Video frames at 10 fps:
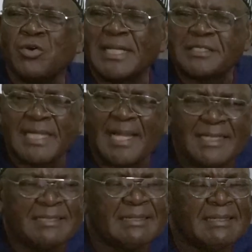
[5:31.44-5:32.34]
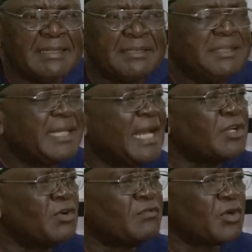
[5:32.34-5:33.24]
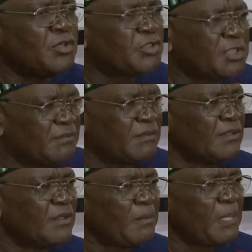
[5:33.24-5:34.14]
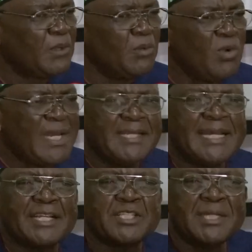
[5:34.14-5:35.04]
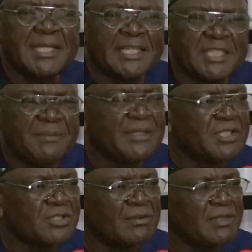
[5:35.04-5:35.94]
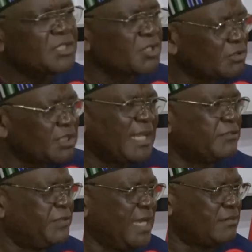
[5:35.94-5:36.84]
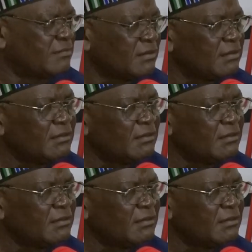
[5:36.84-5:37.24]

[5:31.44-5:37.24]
understand the kind of country, whether there is leadership in this country. This country has failed.